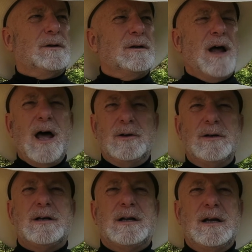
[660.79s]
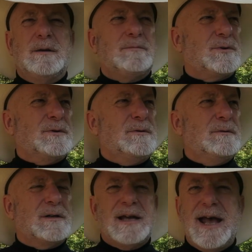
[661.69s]
not look at him
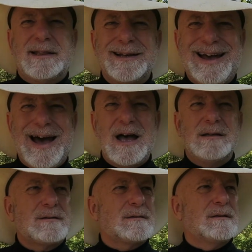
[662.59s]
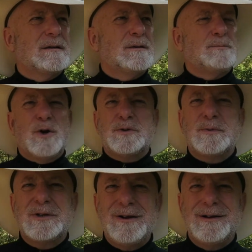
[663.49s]
through Catholic eyes,
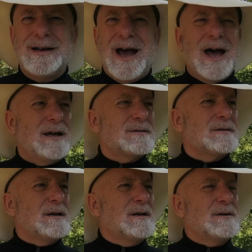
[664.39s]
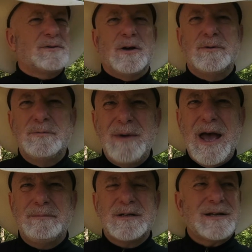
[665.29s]
Presbyterian eyes, Southern
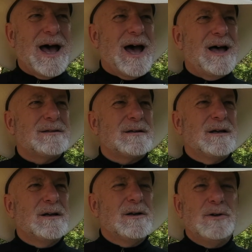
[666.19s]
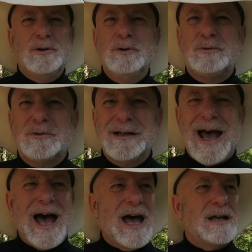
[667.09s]
Baptist eyes, Lutheran
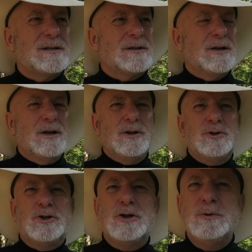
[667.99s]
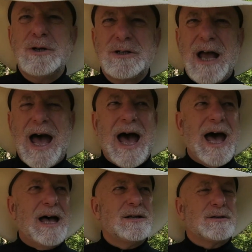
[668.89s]
eyes, Jewish
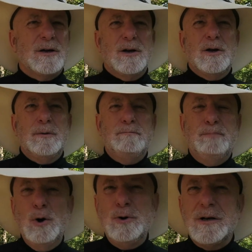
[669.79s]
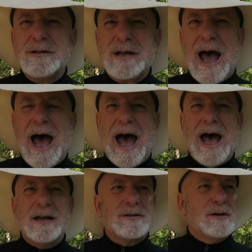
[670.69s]
eyes, Buddha's
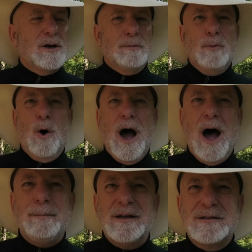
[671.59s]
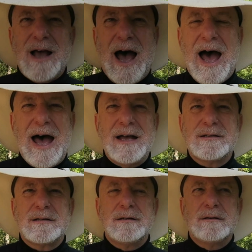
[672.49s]
eyes, Mohammed's
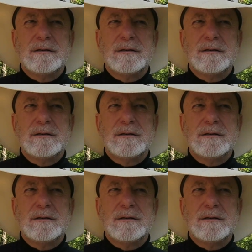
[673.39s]
eyes,